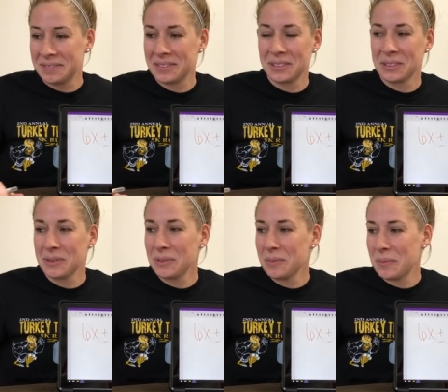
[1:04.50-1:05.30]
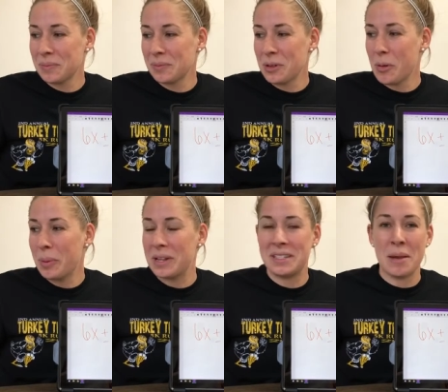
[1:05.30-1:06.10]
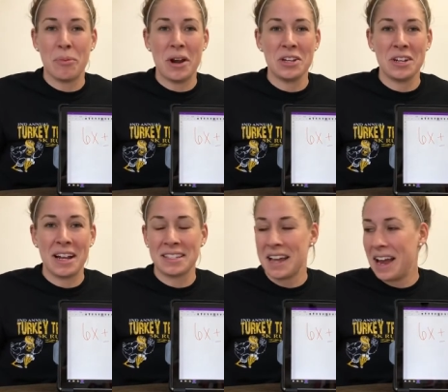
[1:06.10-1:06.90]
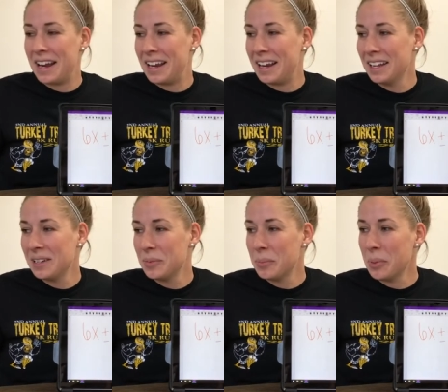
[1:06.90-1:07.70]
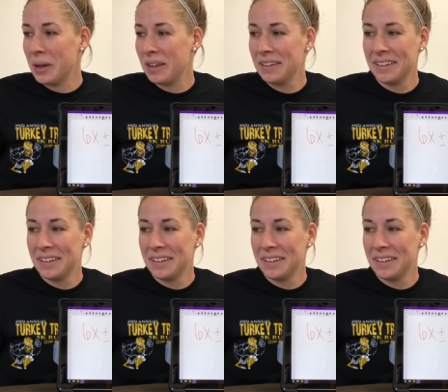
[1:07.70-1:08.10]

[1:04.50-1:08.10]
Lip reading: a little bit of separation anxiety, but